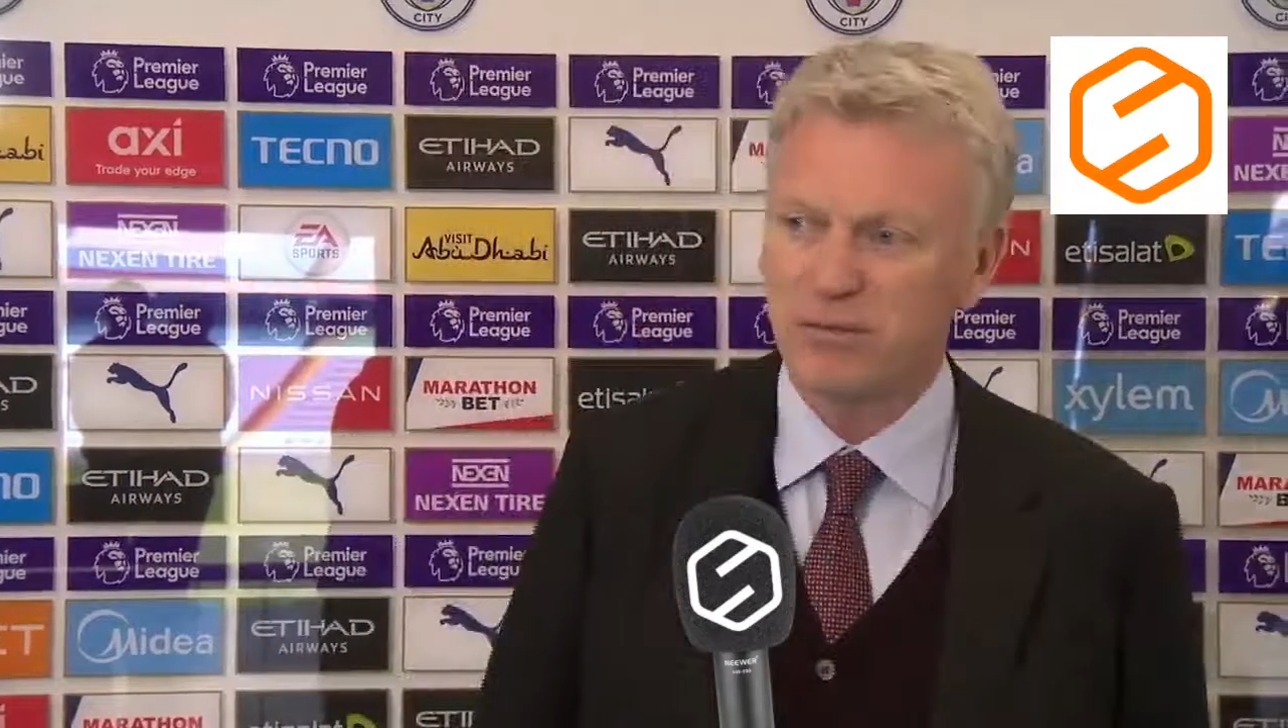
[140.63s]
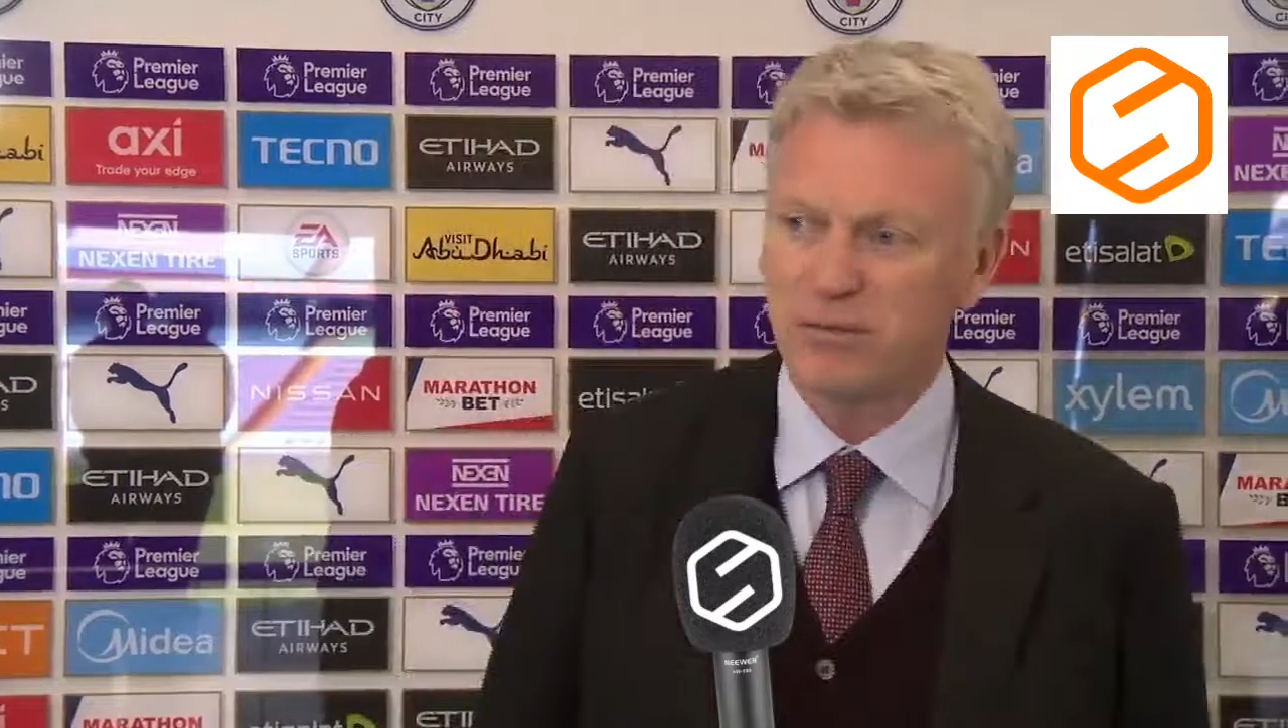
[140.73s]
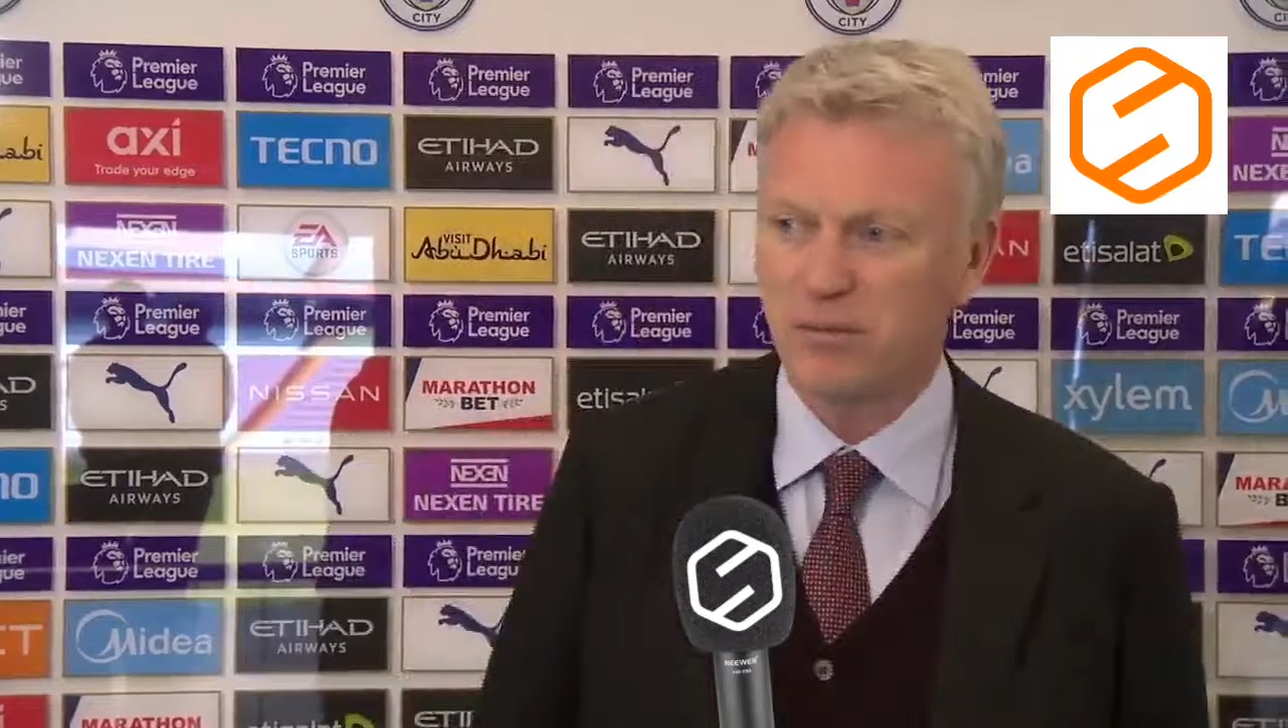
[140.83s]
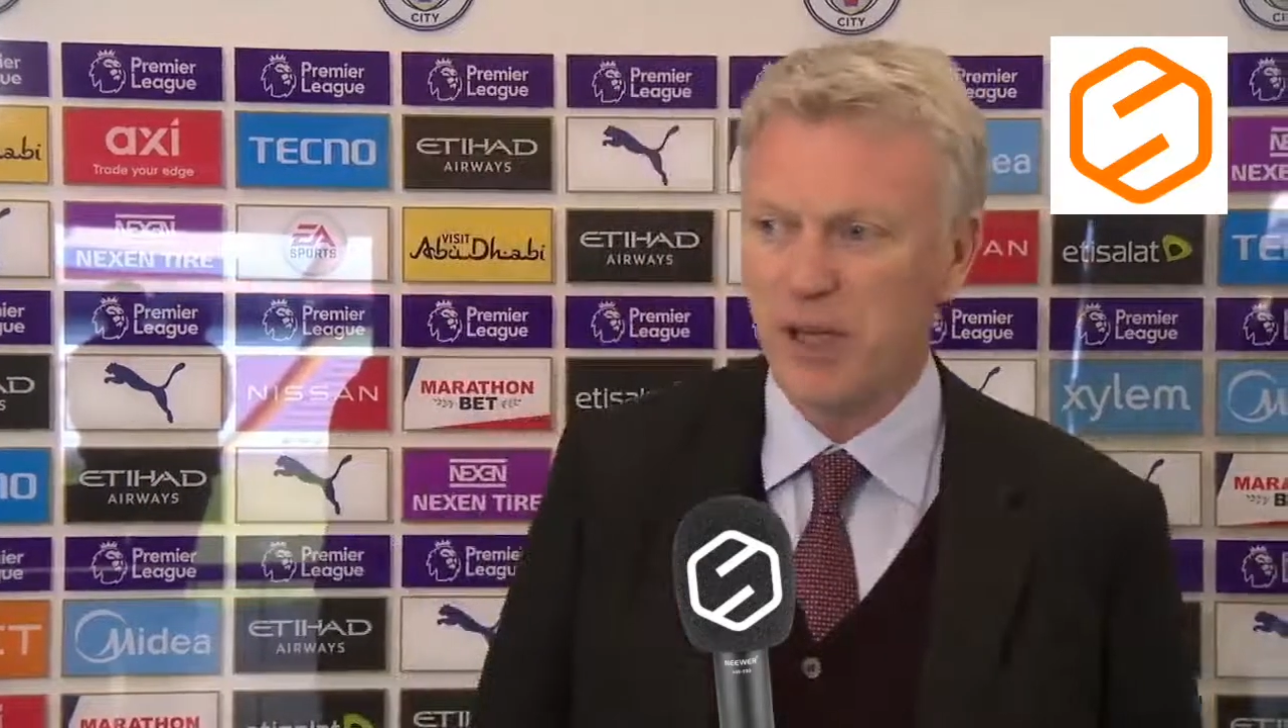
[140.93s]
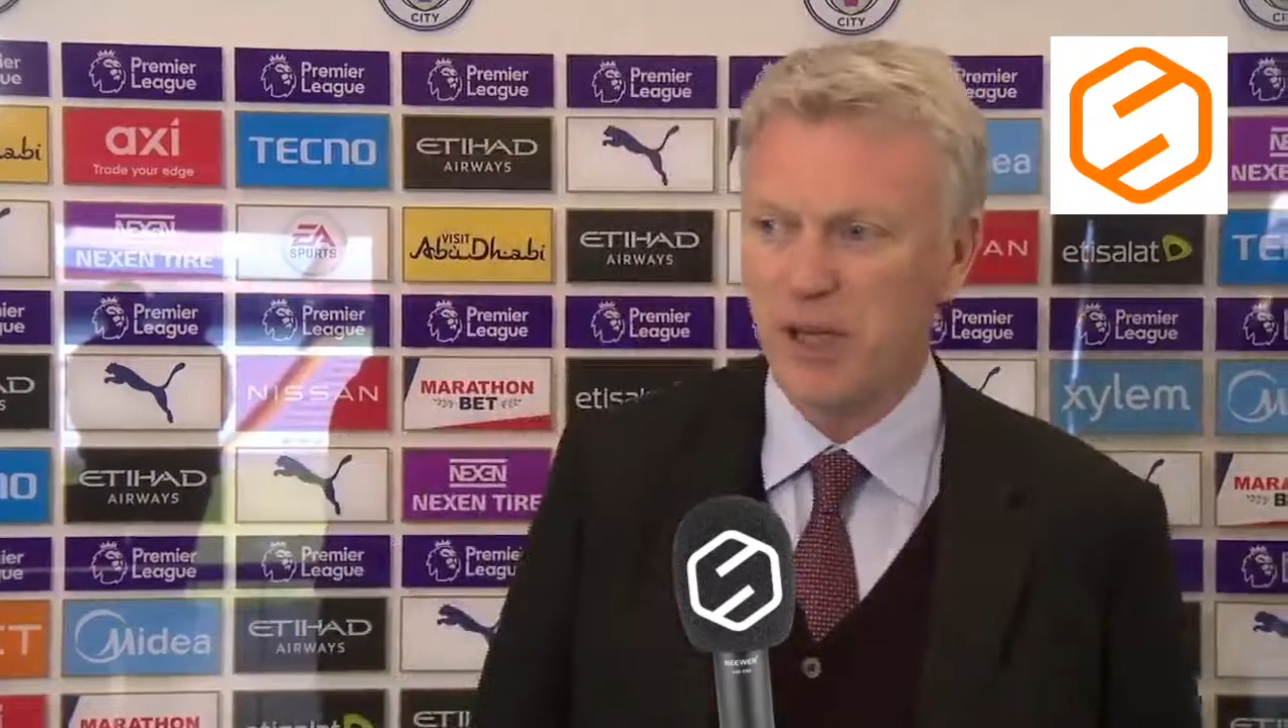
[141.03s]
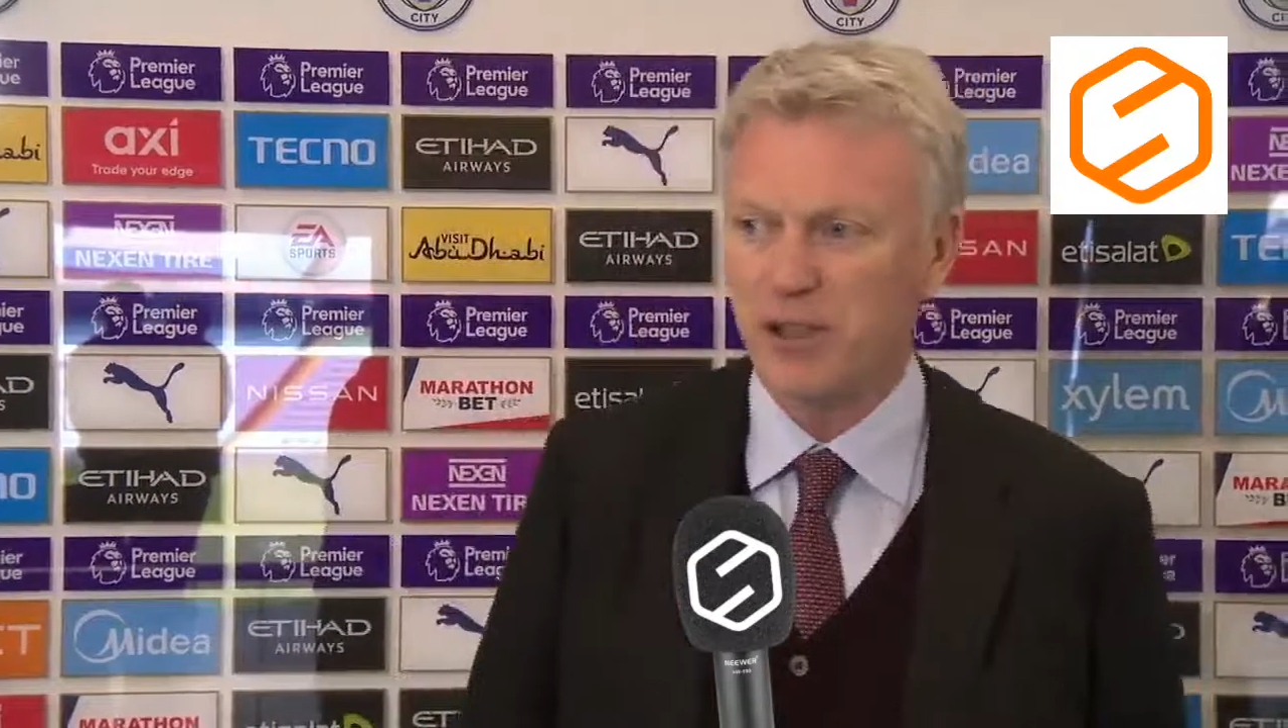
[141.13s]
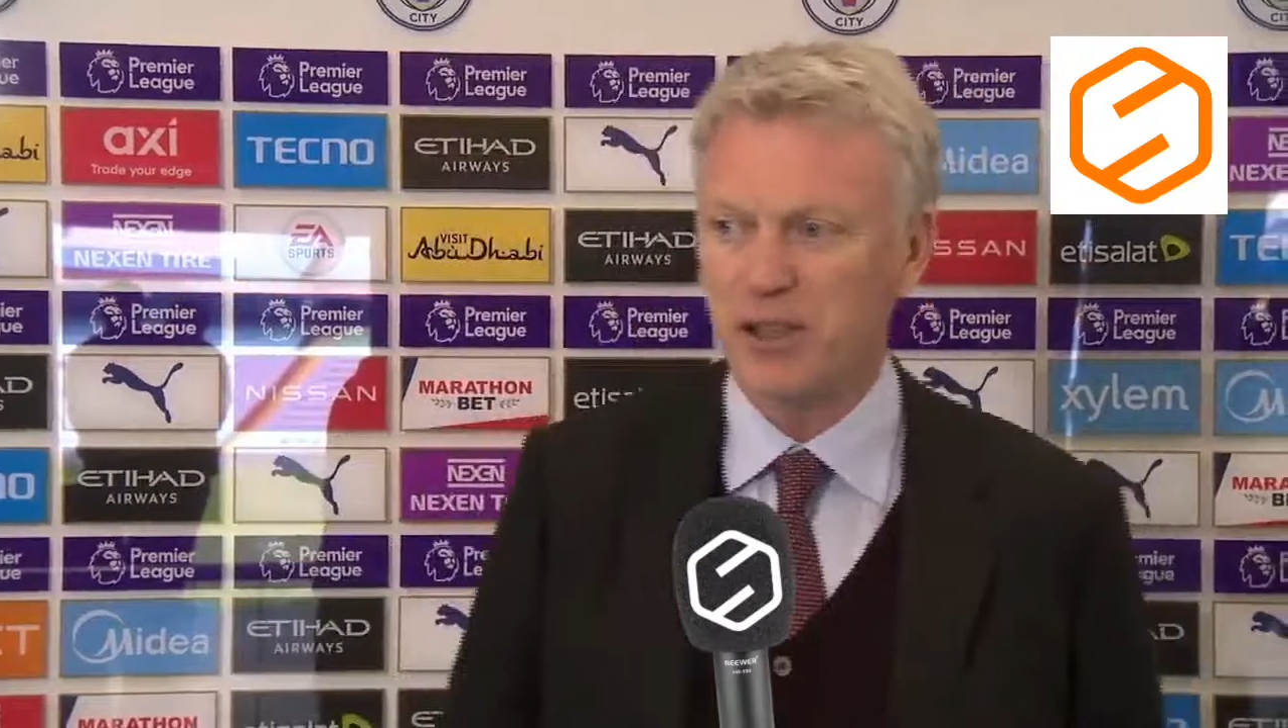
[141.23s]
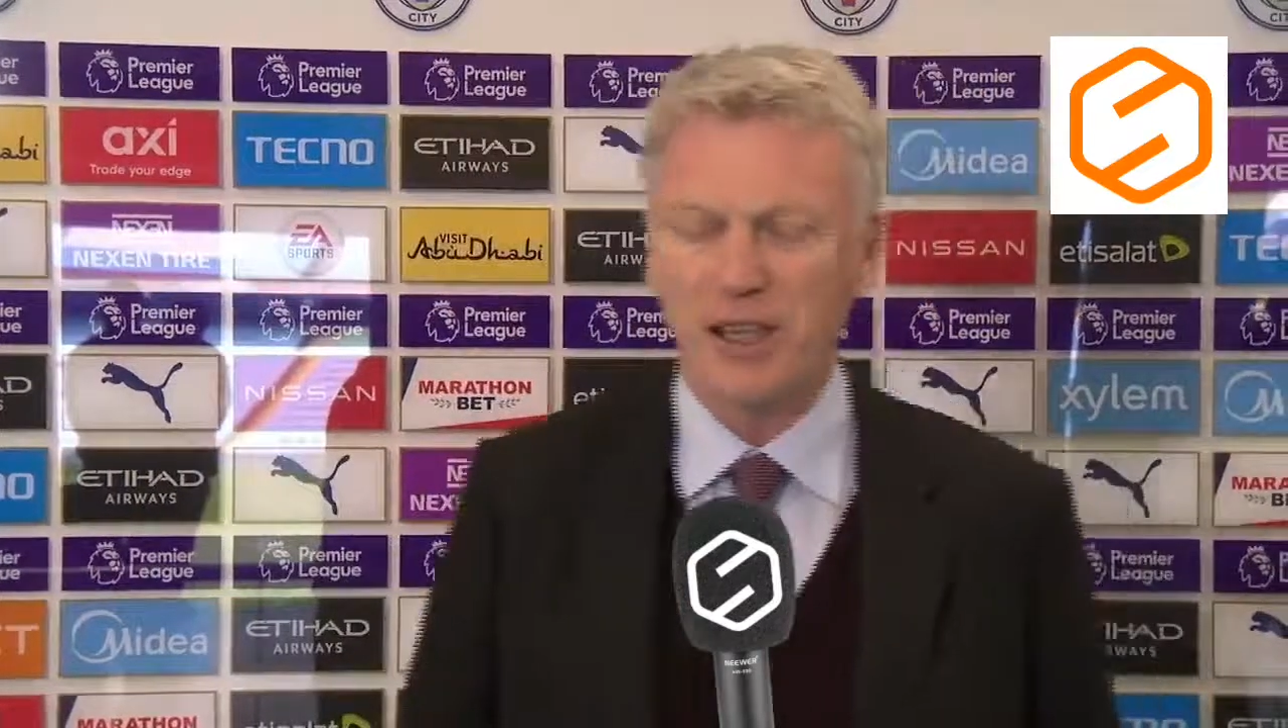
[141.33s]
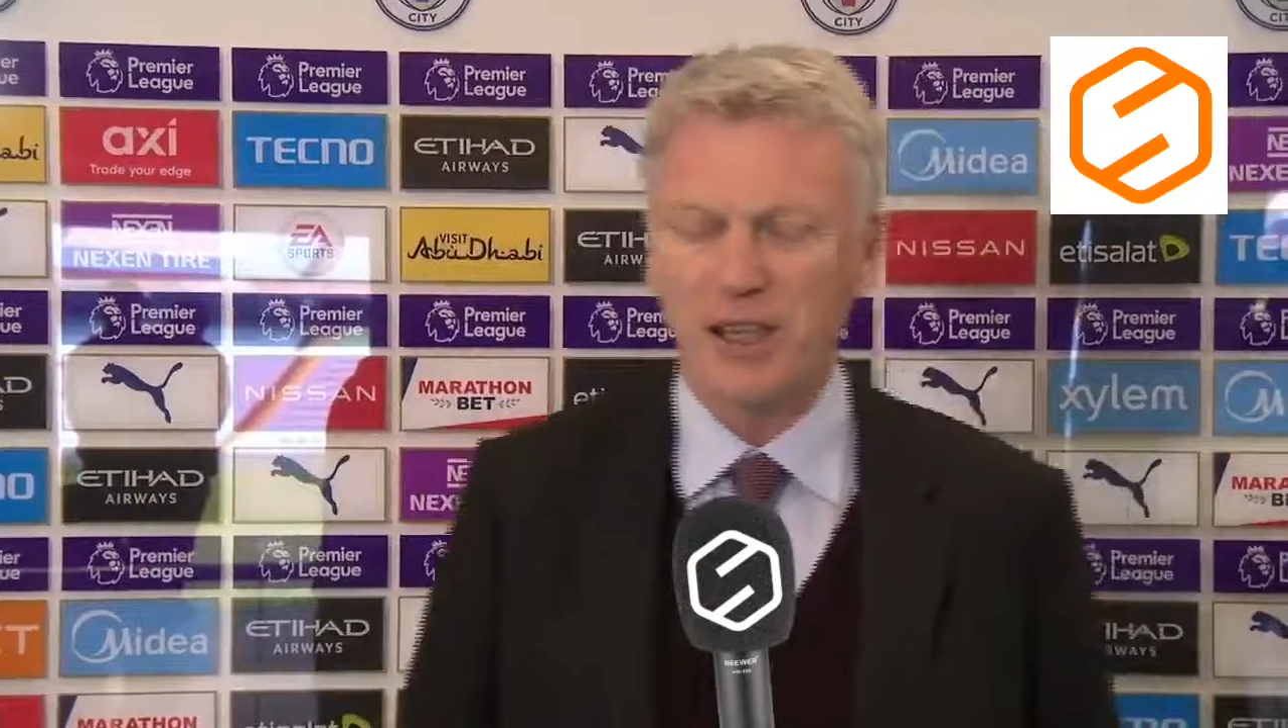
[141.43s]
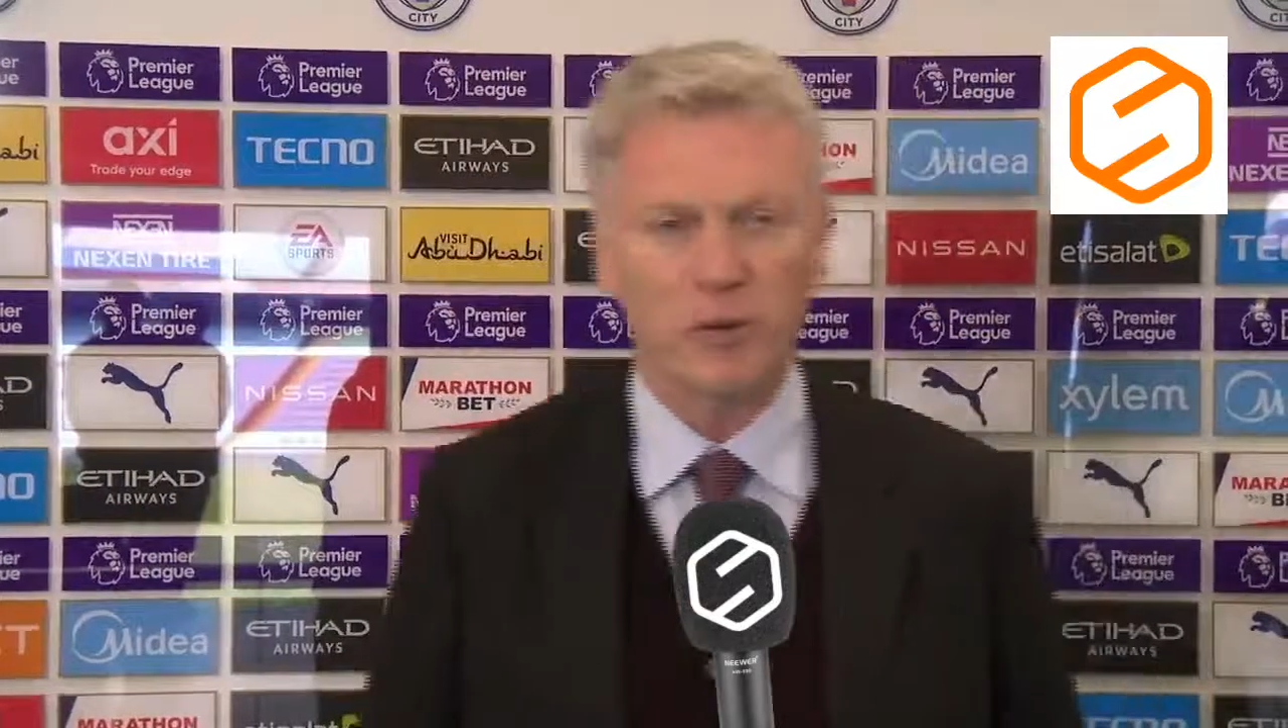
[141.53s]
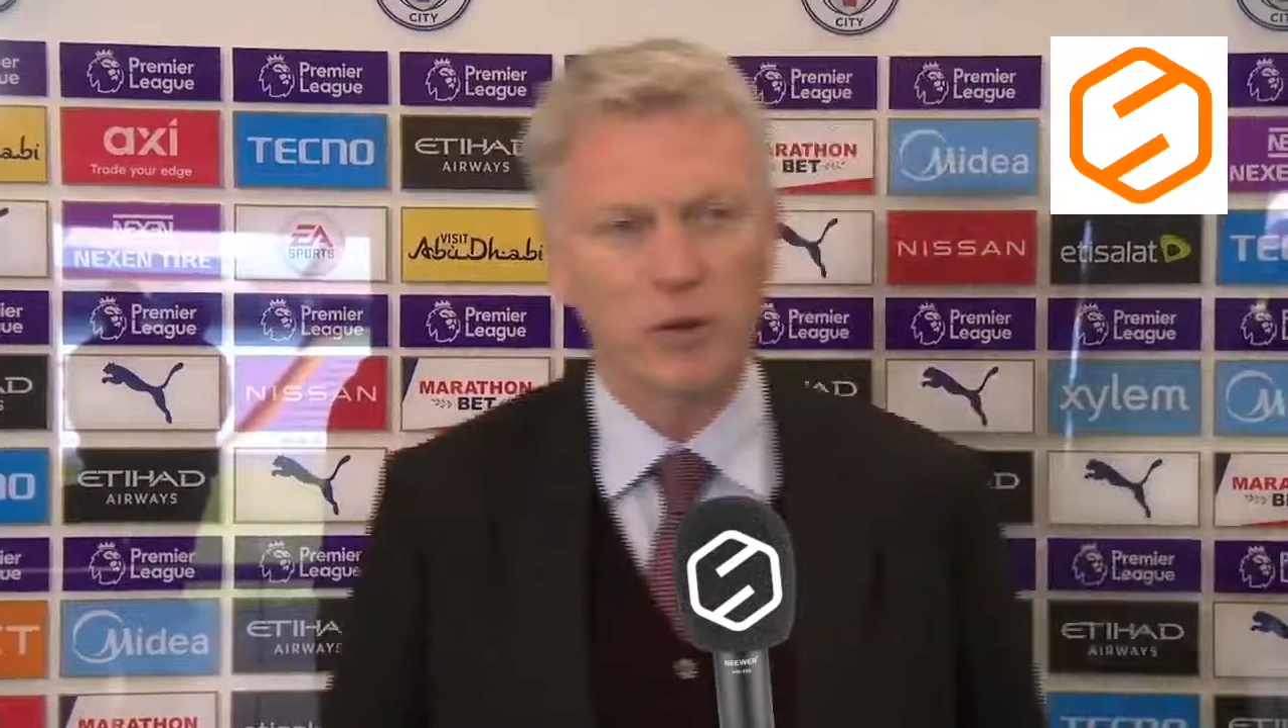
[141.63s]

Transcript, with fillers: mentioning that word